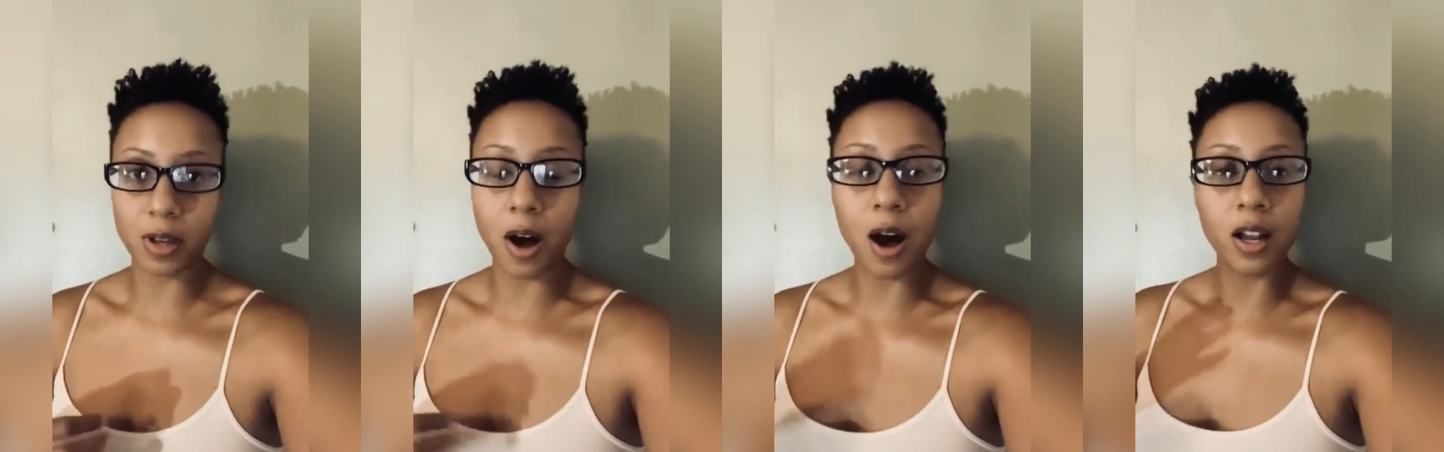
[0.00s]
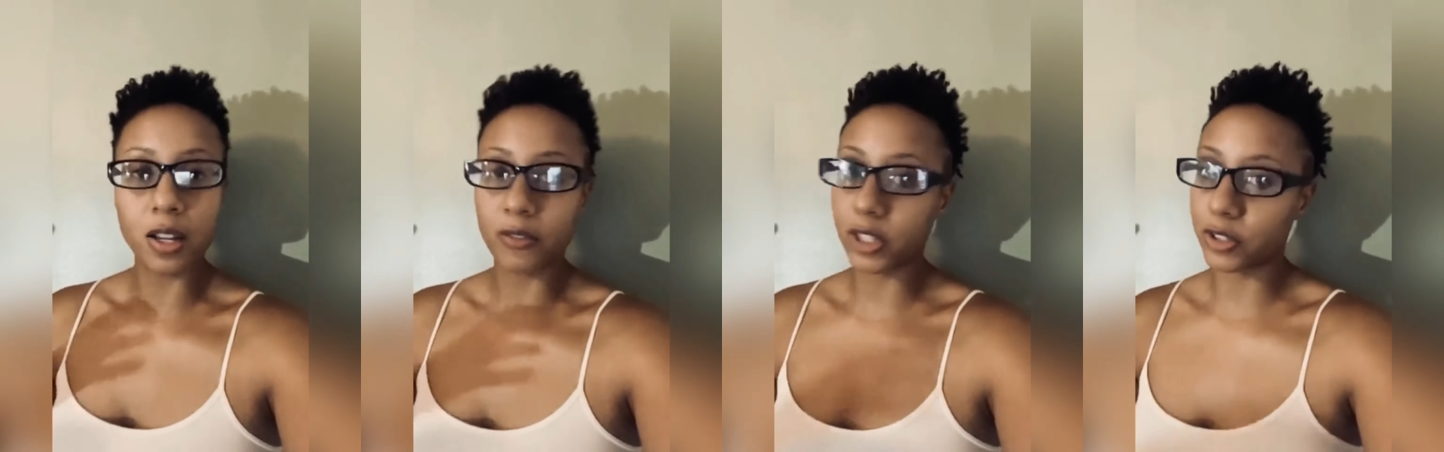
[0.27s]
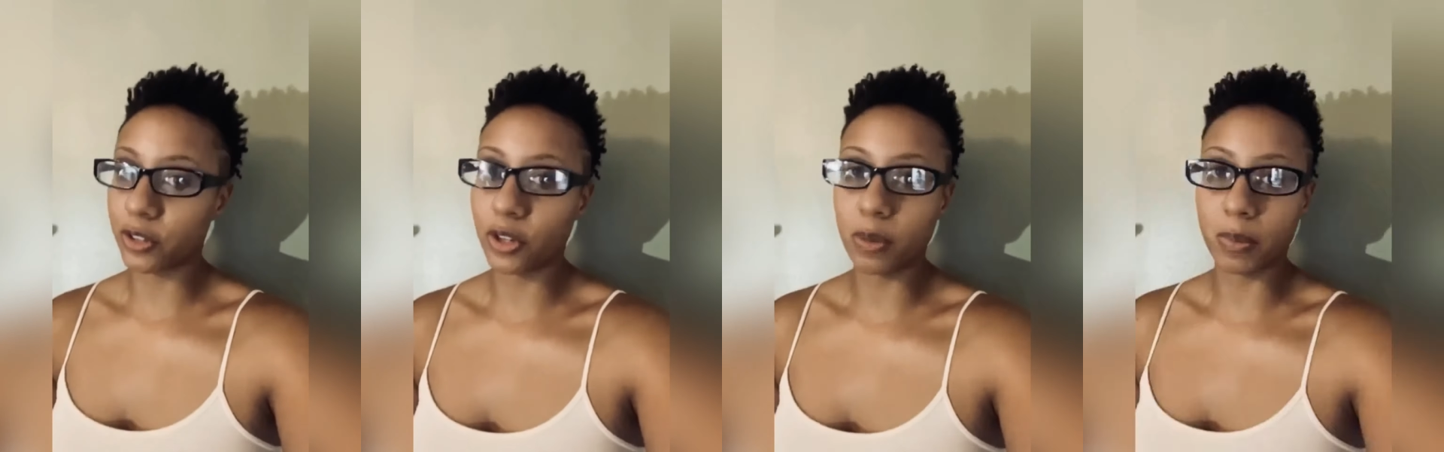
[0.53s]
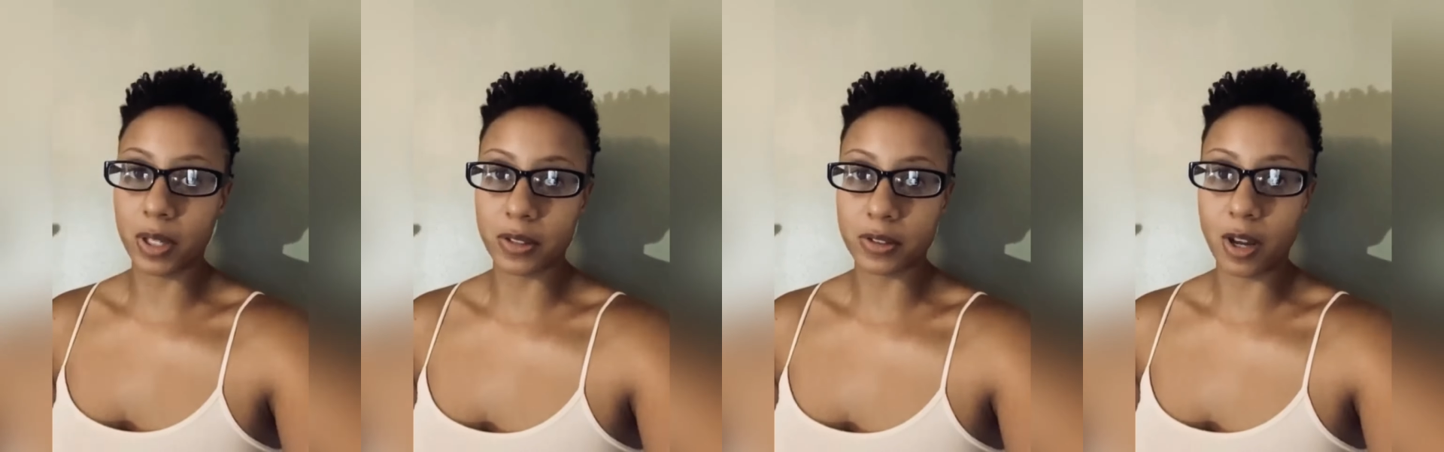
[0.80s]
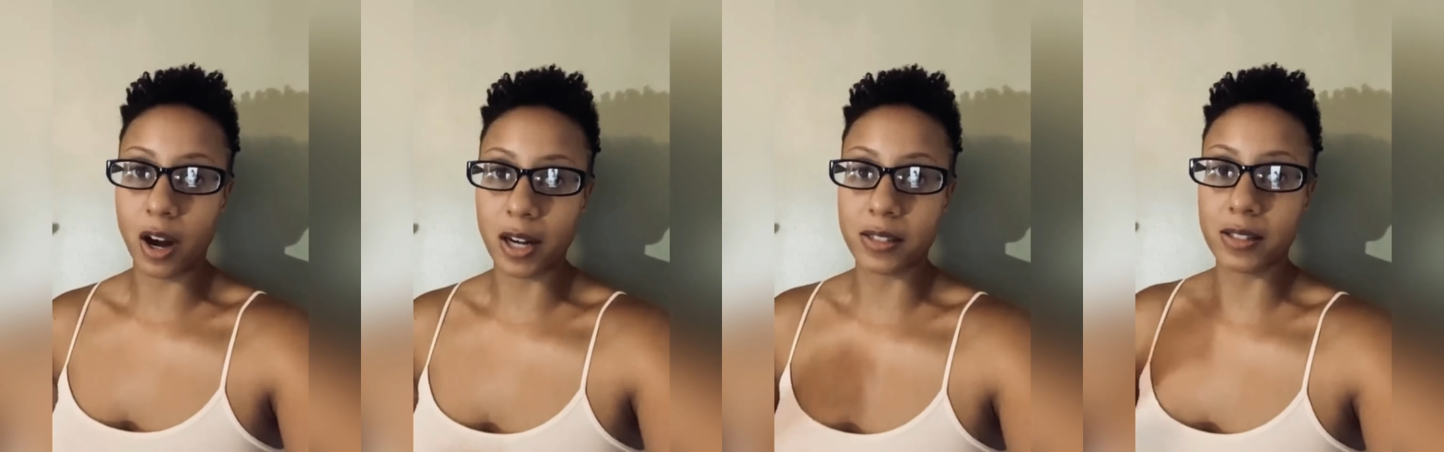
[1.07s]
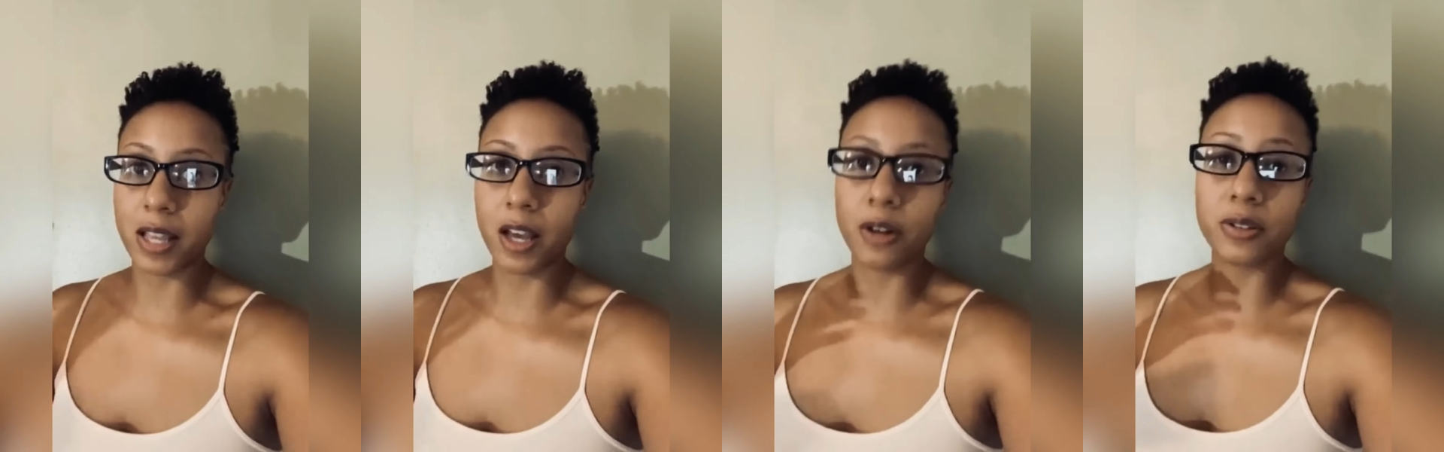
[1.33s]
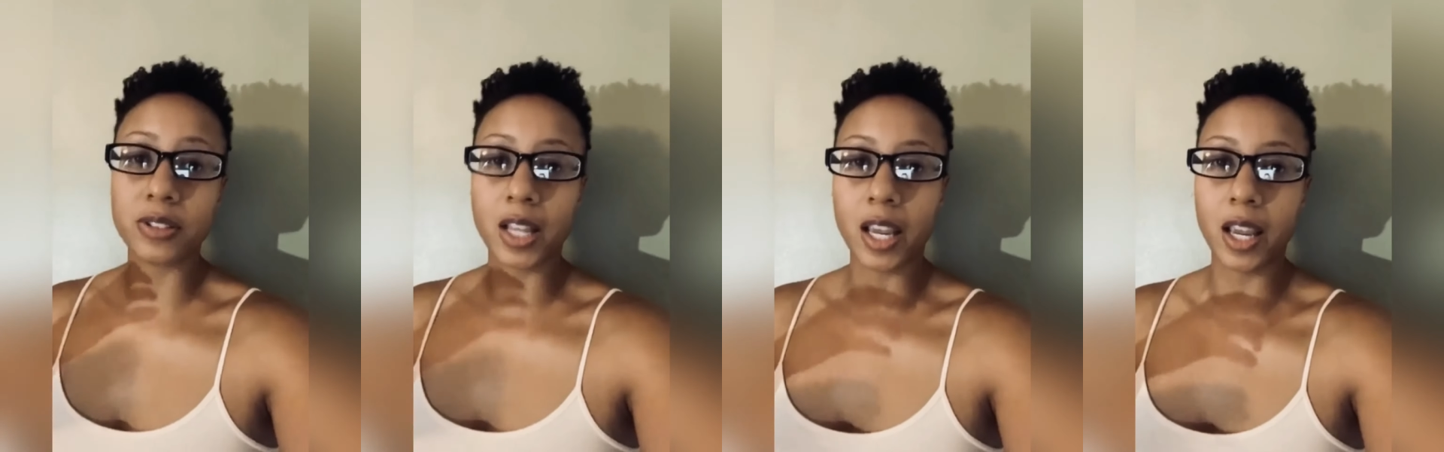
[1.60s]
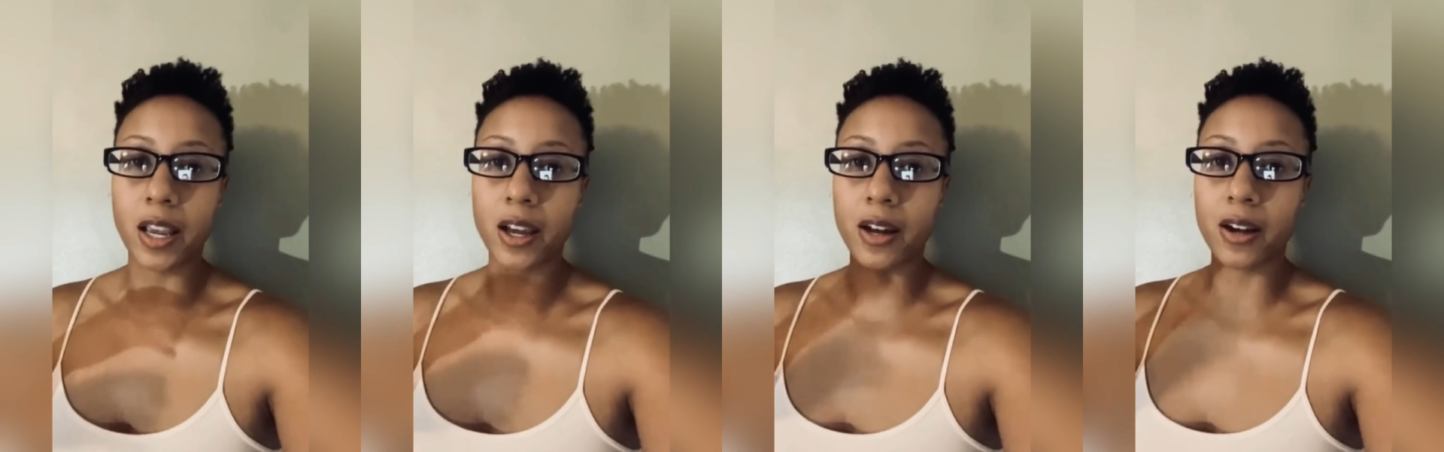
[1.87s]
all of us humans, our cells
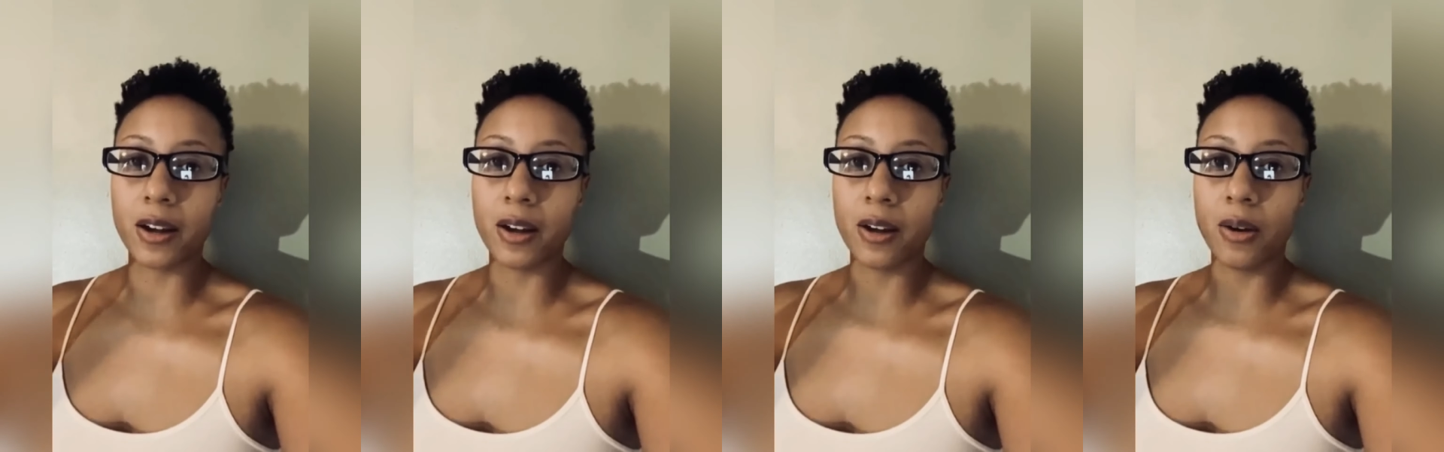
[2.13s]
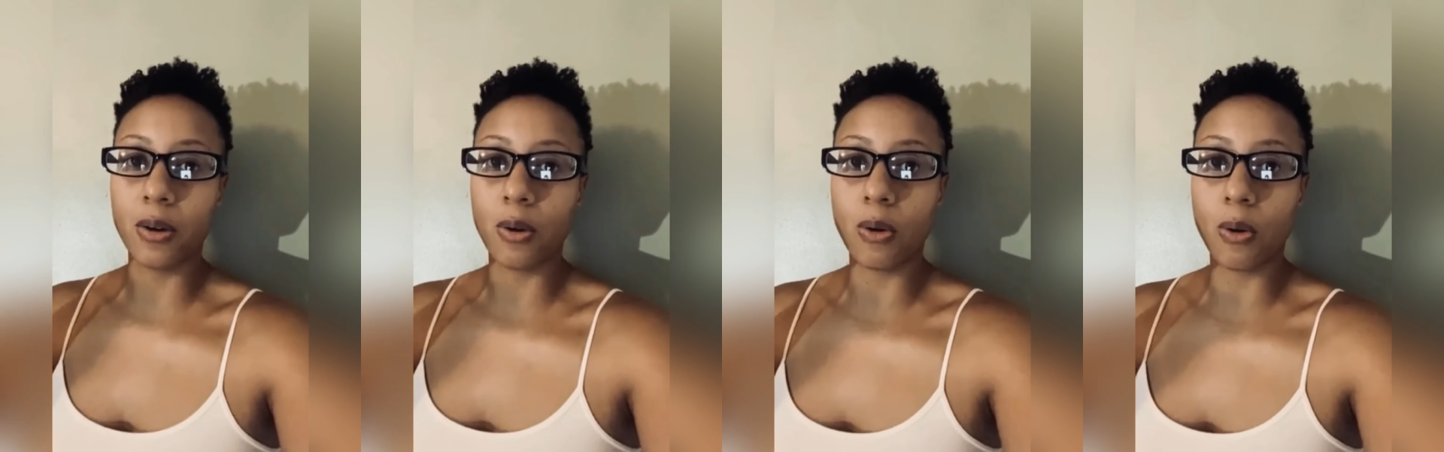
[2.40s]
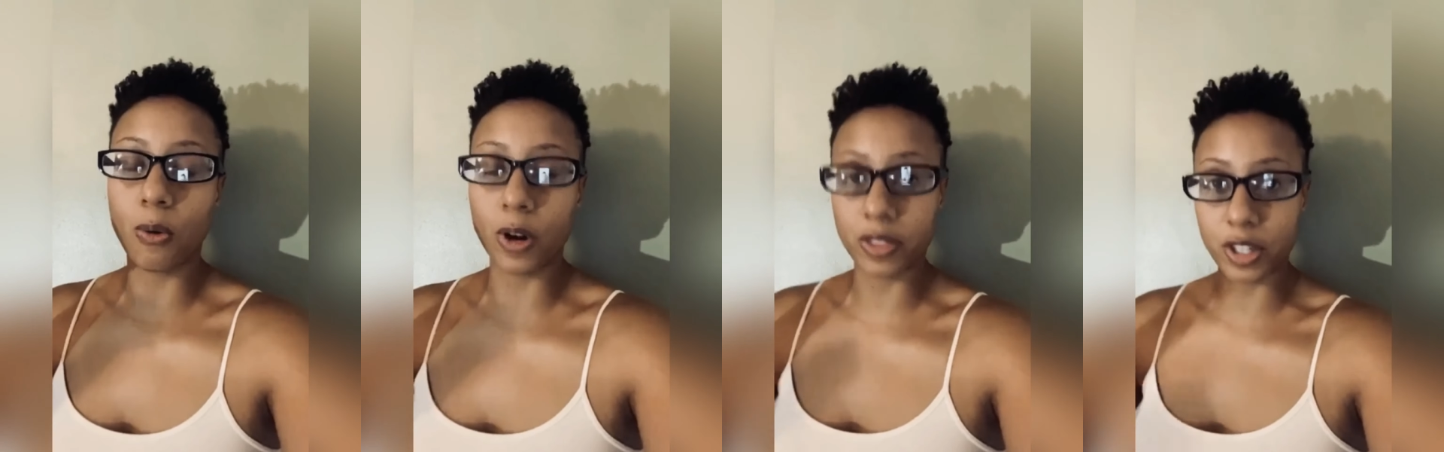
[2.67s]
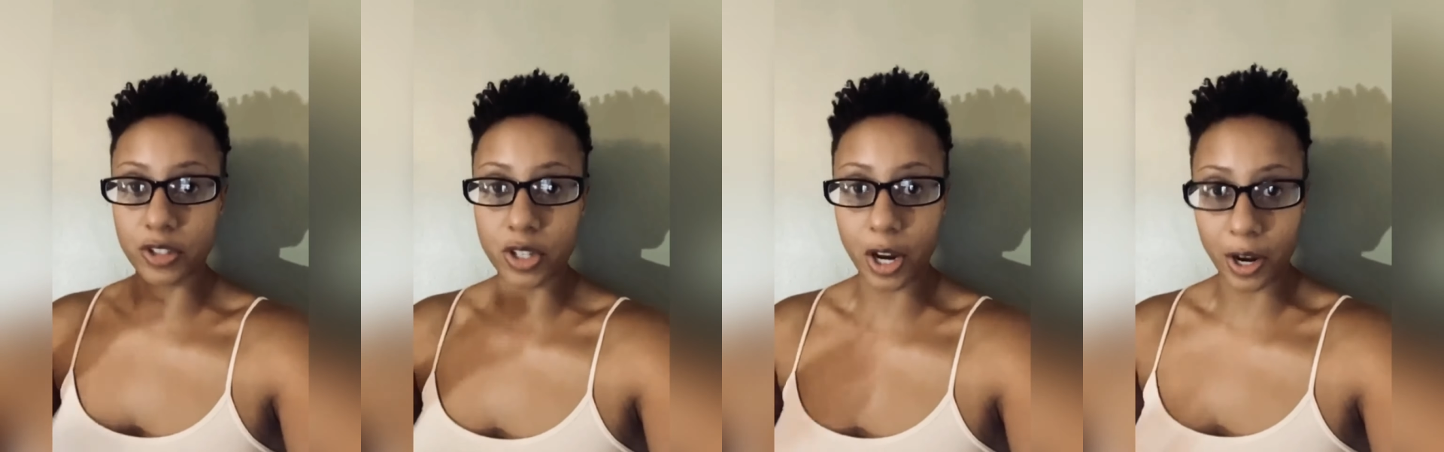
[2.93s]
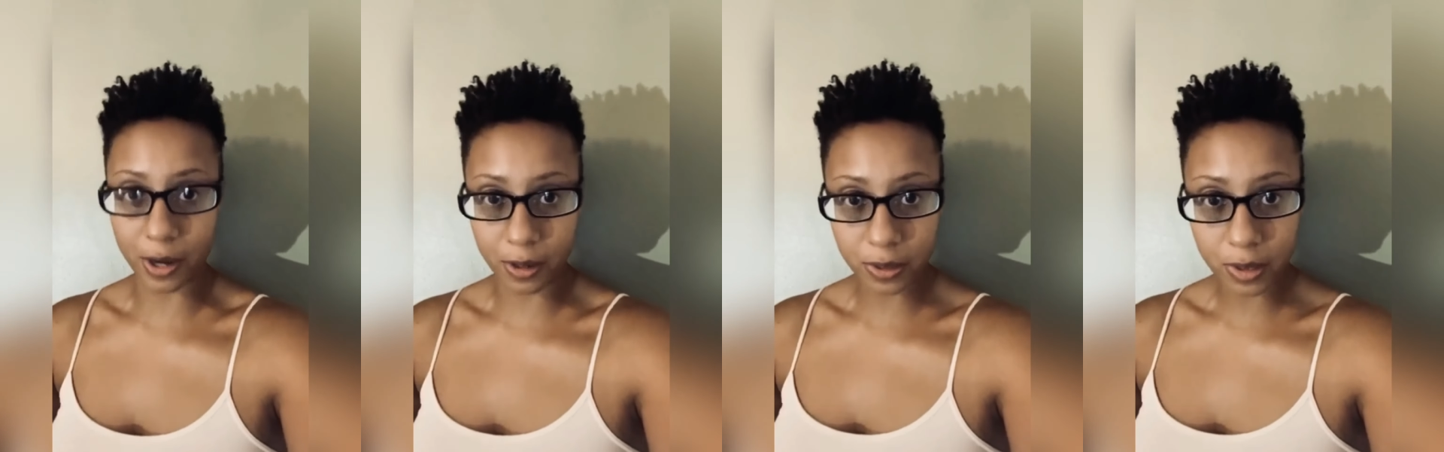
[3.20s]
here on this earth,